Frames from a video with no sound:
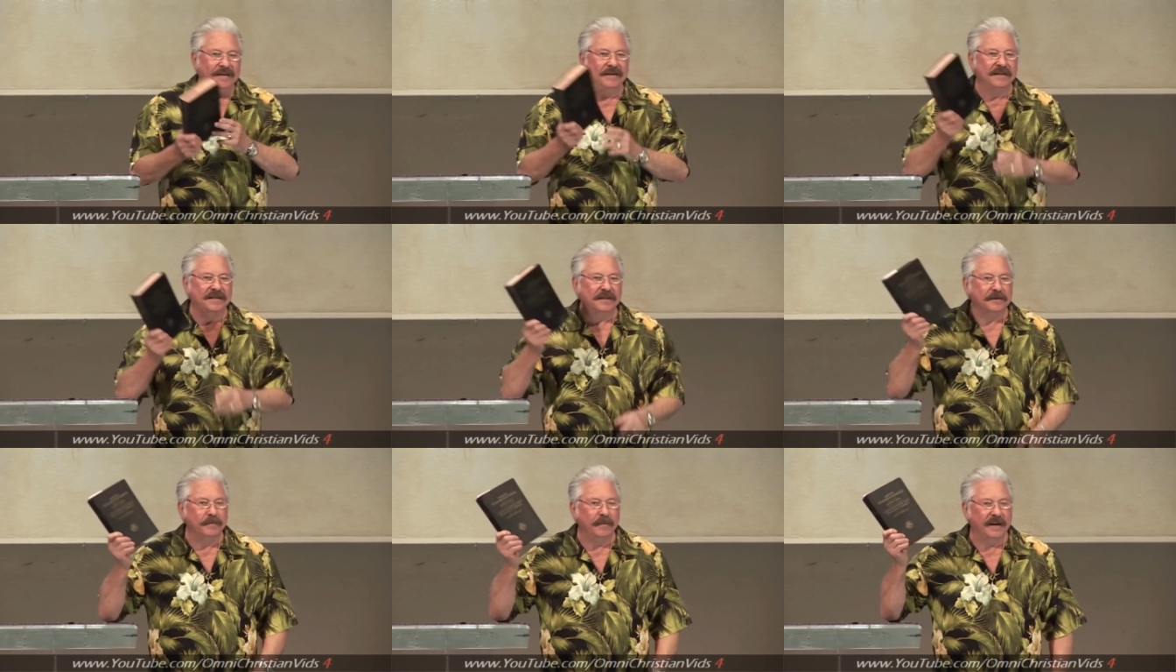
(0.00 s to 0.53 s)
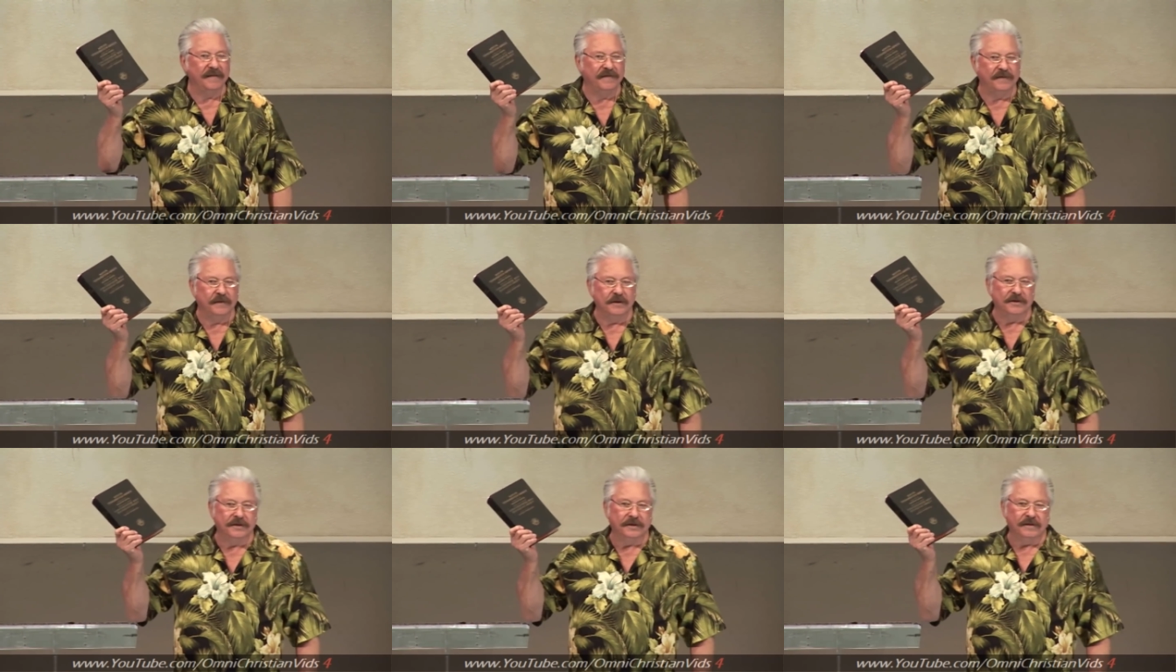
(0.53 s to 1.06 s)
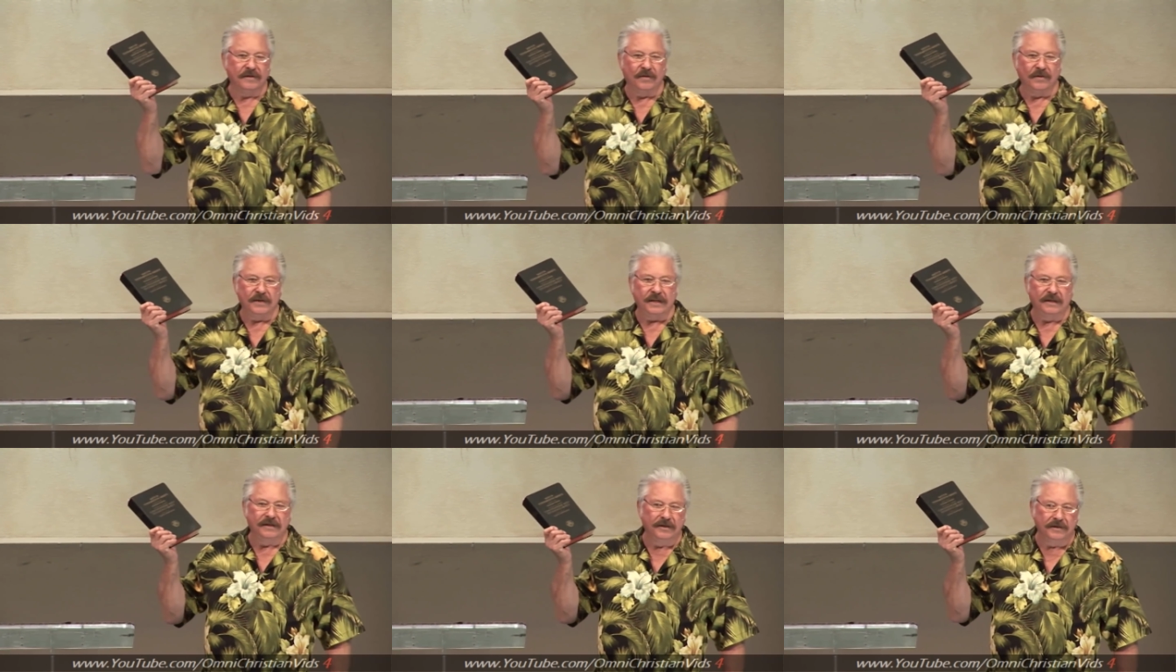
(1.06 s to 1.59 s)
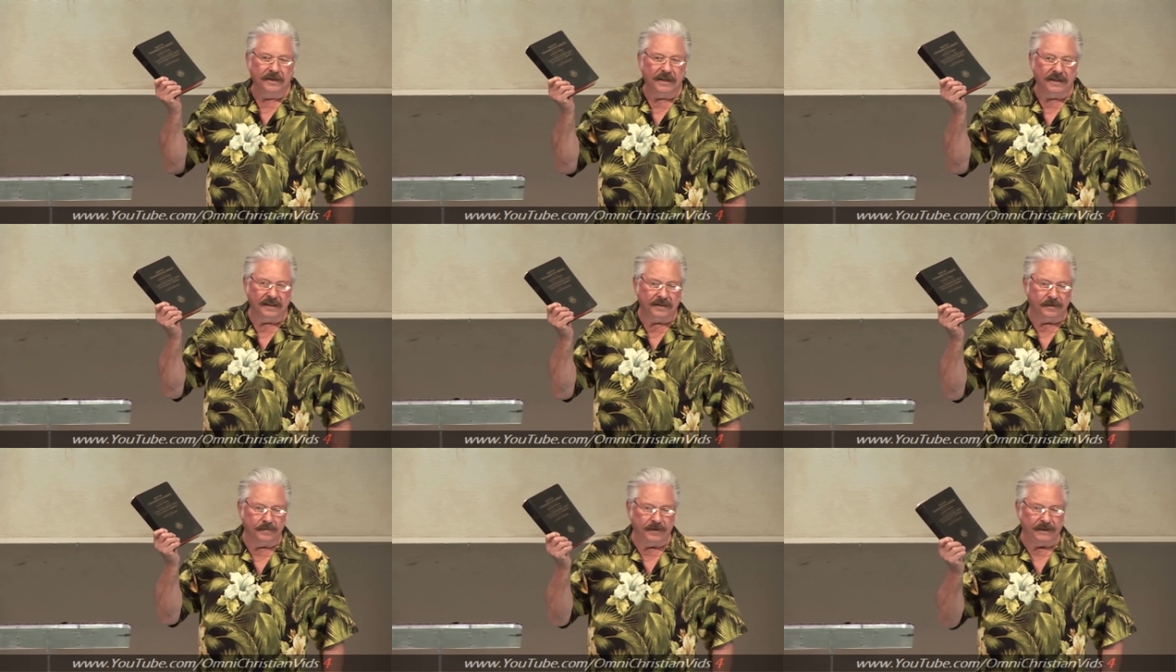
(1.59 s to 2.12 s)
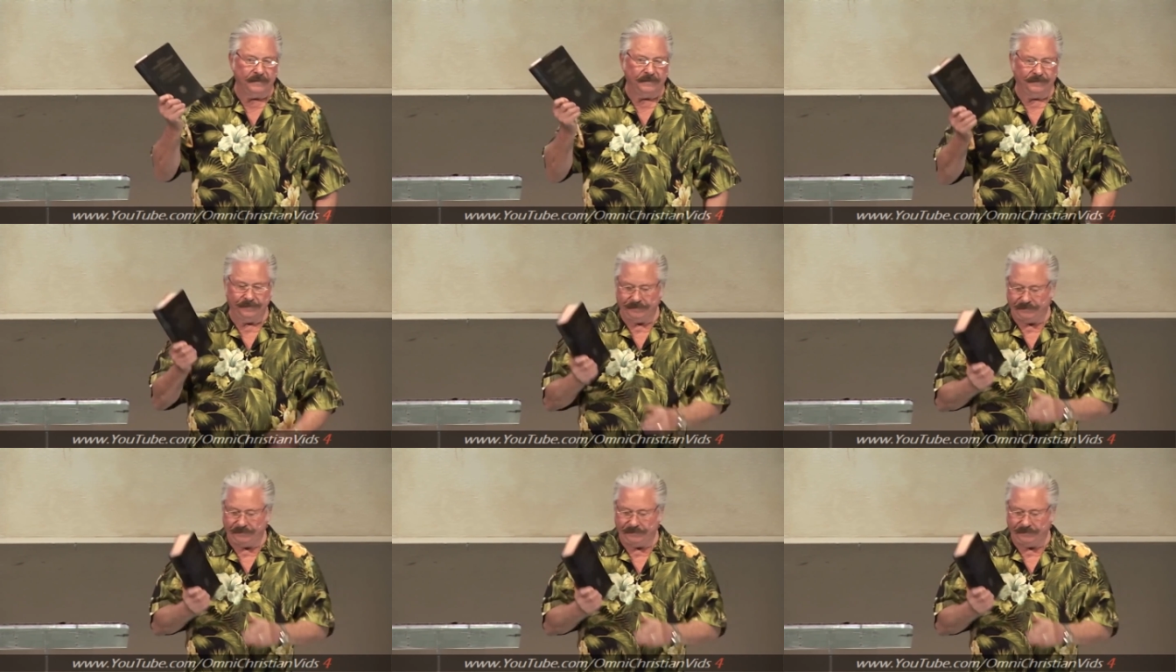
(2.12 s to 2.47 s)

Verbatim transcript: This is my first Greek New Testament.